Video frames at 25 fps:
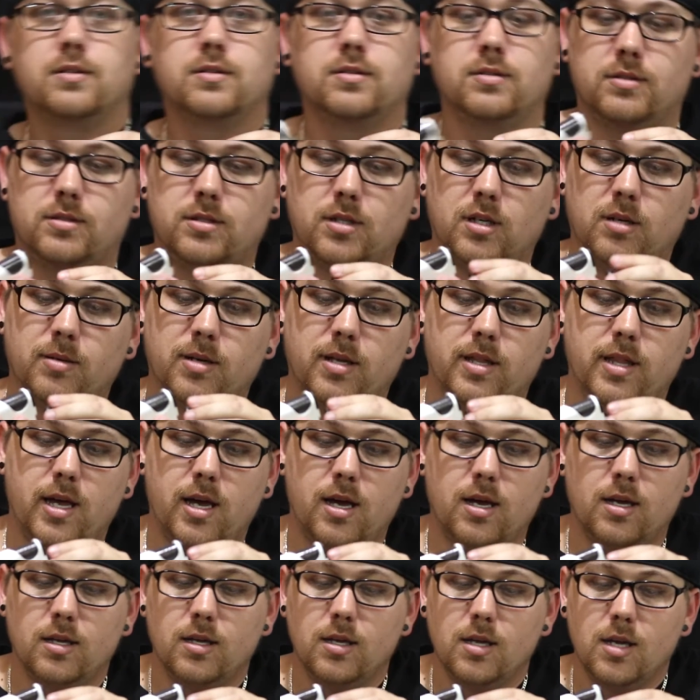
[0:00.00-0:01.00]
Sorry about
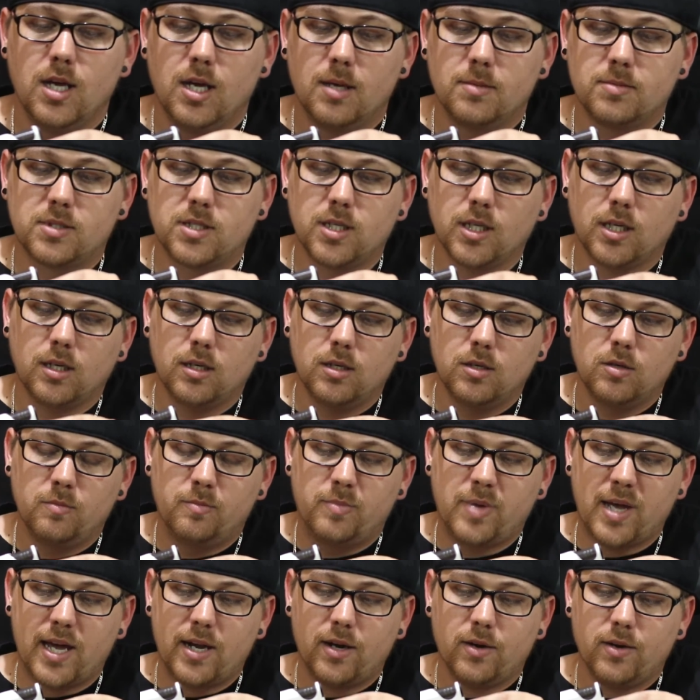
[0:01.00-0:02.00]
that. I'm sticking a new
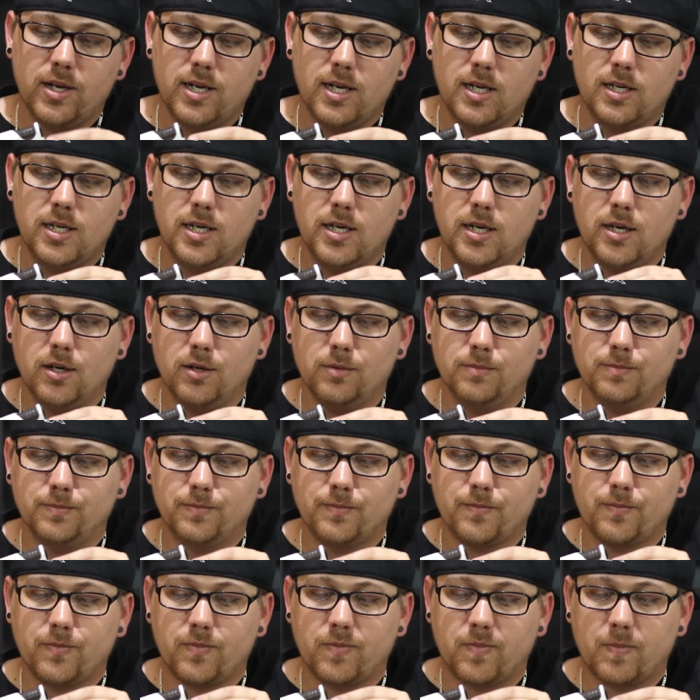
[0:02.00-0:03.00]
battery in here.
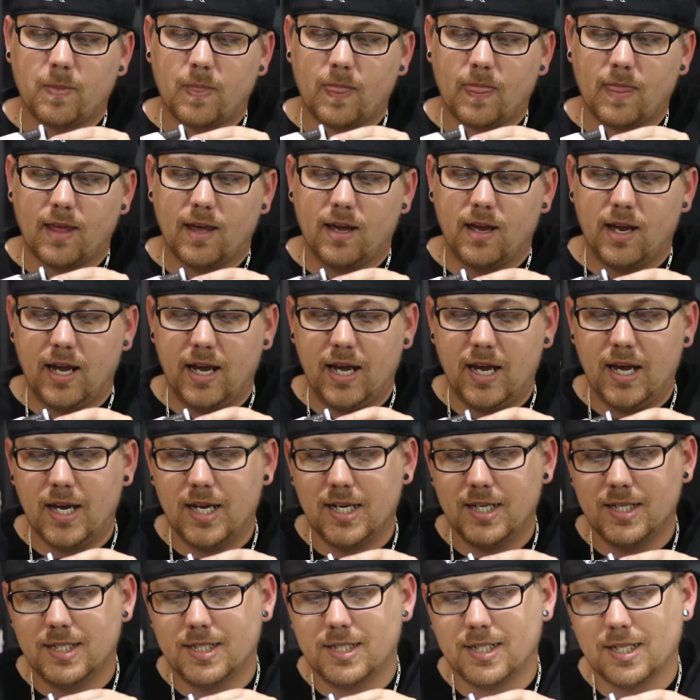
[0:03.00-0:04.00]

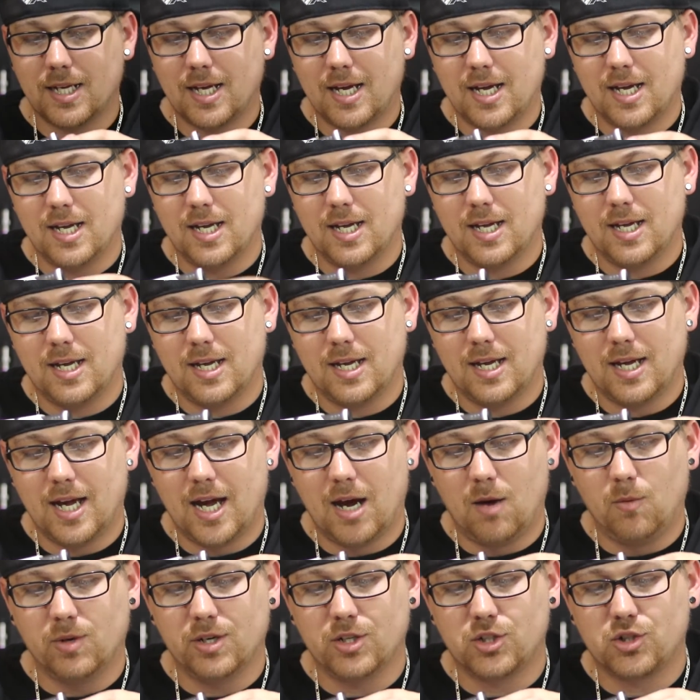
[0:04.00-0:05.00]
And
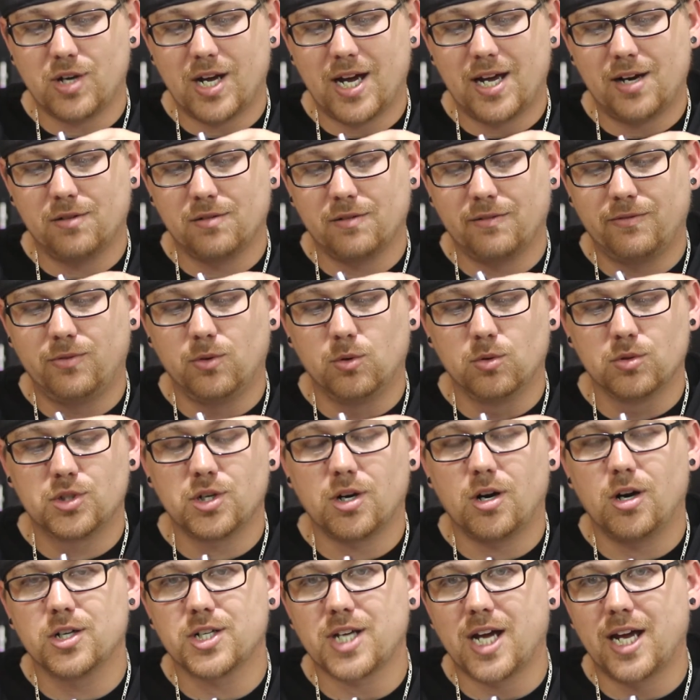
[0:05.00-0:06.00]
I want to try it on a full
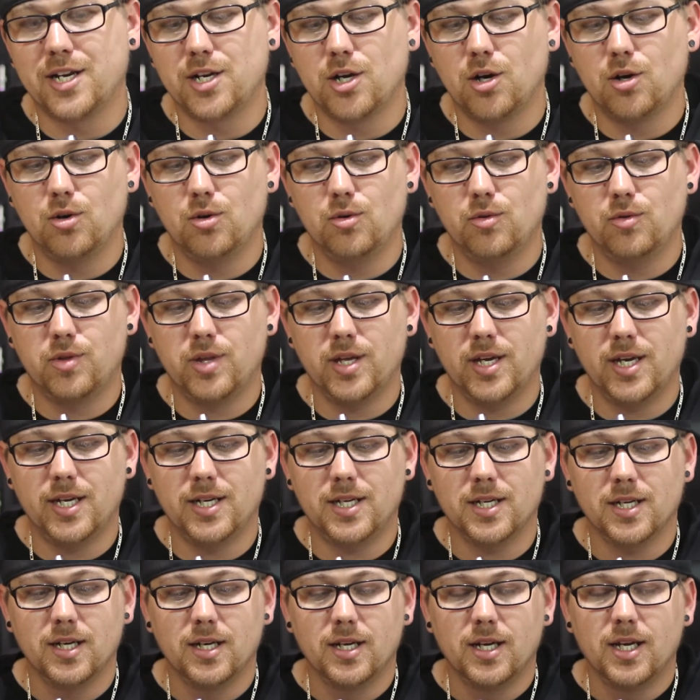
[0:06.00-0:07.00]
charge. I know
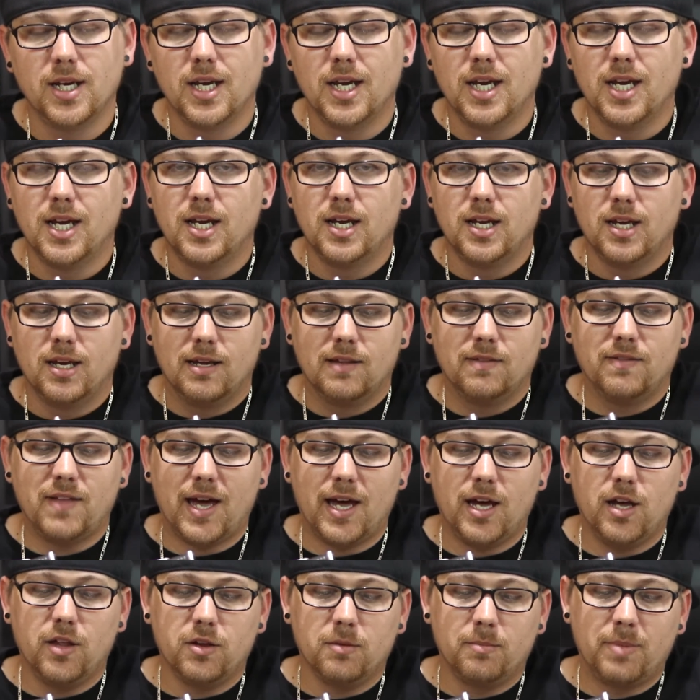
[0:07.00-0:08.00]
that
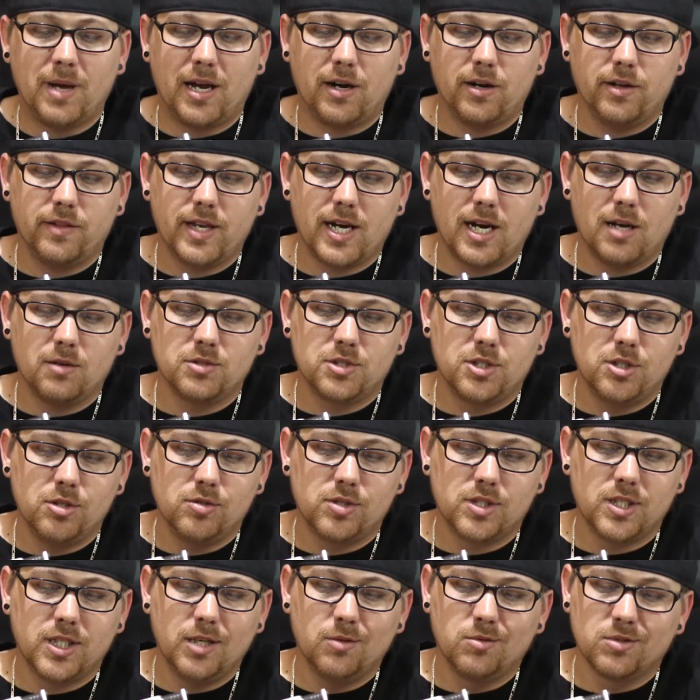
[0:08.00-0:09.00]
that other battery that I was
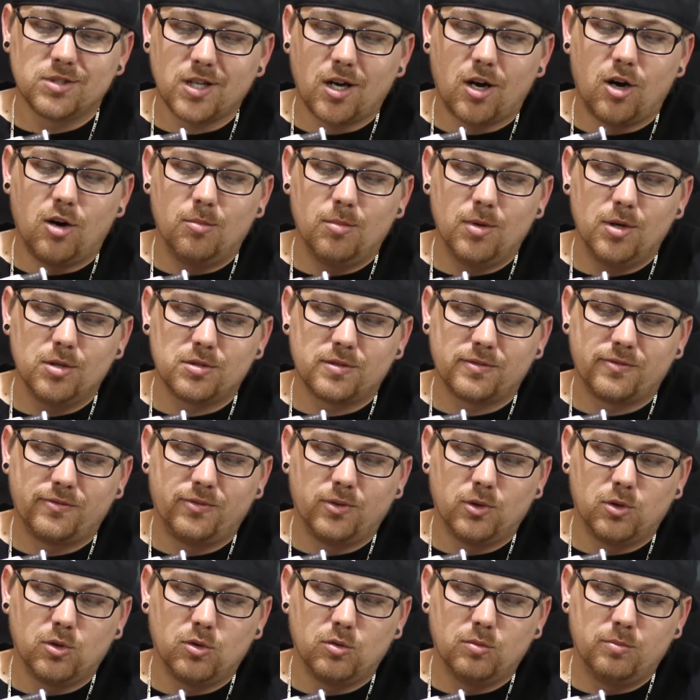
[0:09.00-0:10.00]
using, it was almost
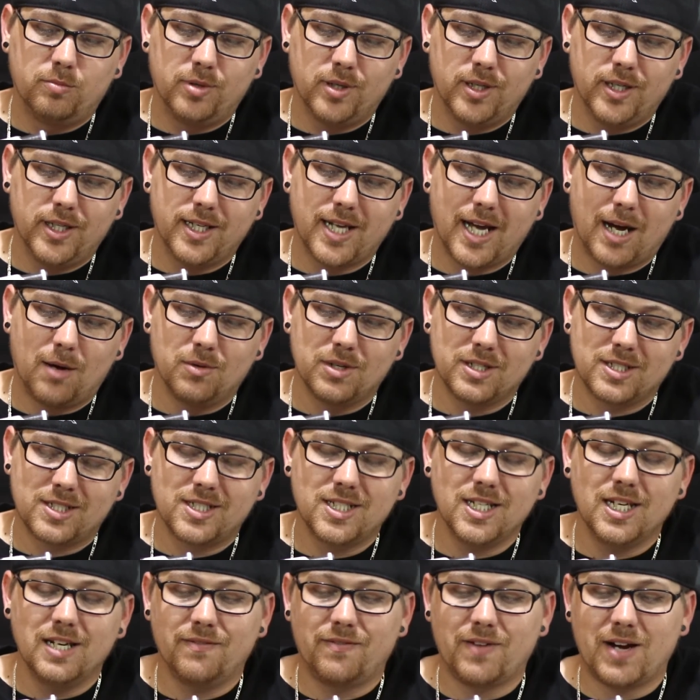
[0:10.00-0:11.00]
full, but I want to
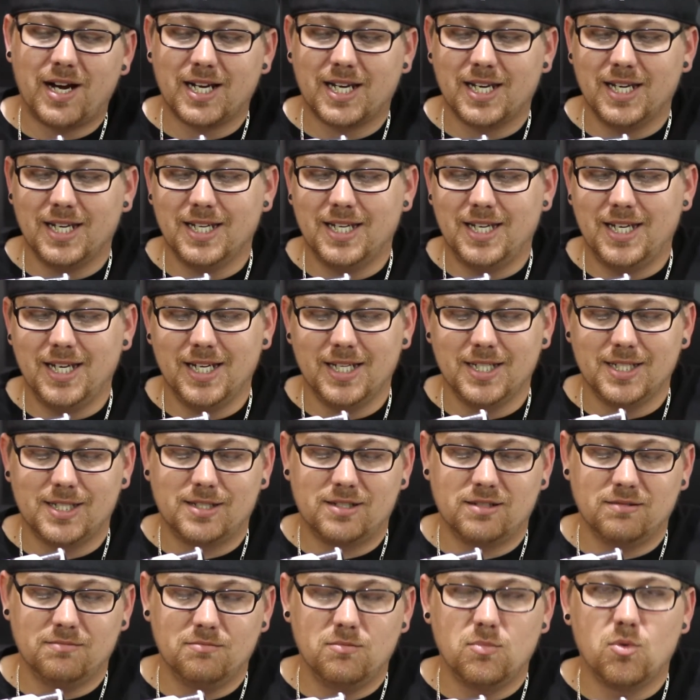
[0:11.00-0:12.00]
see if I can get
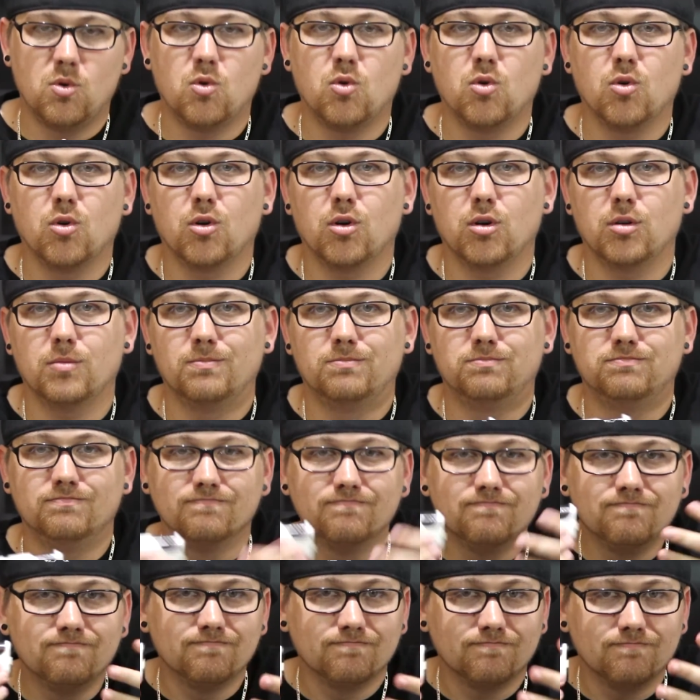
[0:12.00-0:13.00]
some more
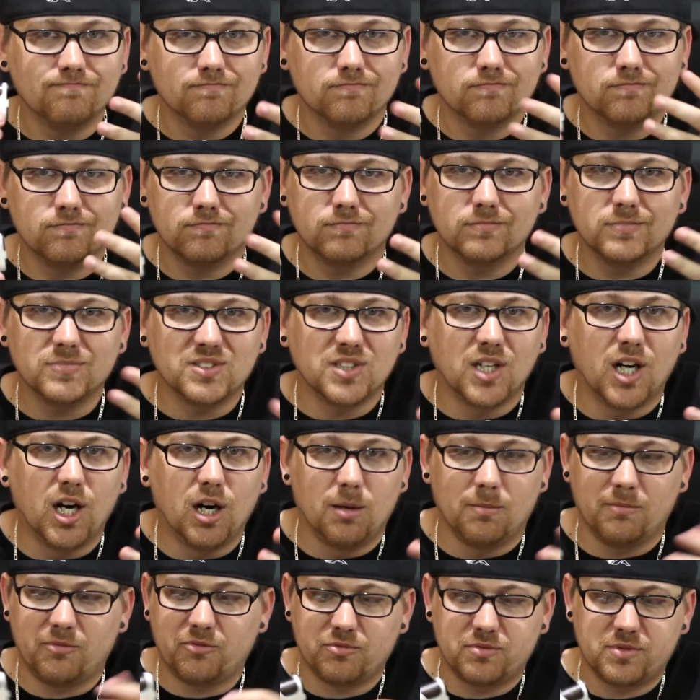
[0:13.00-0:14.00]

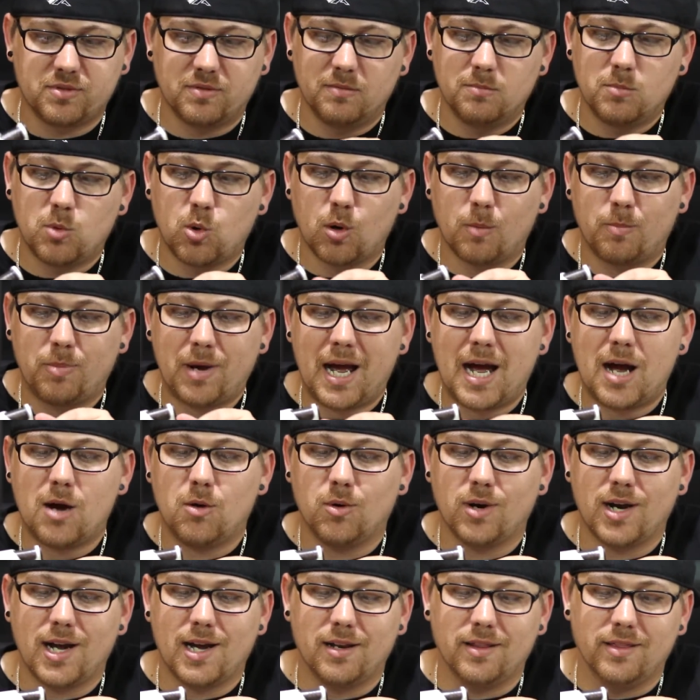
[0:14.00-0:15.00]
umph, some more
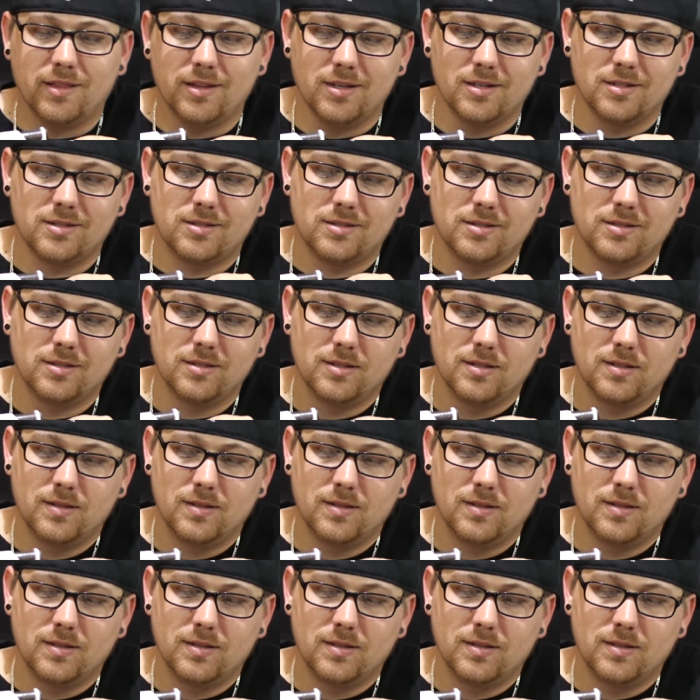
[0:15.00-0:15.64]
power out of this.